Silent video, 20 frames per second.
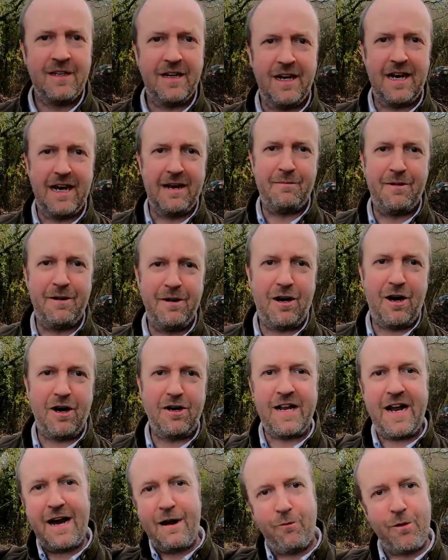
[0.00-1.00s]

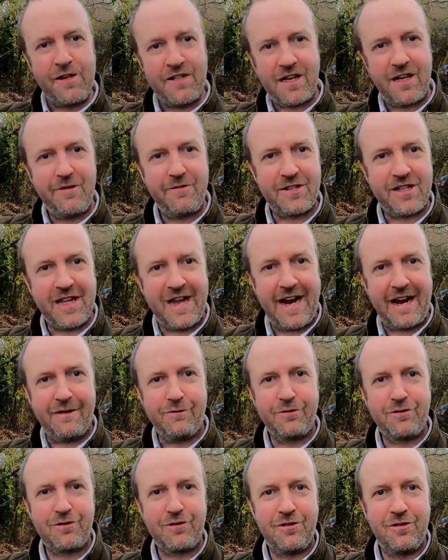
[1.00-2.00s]
I'll now whiz over to the
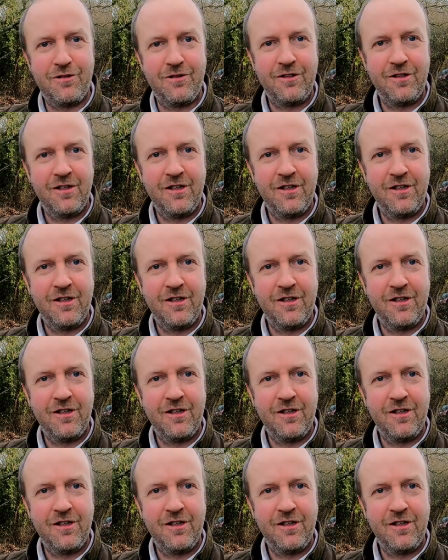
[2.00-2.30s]
house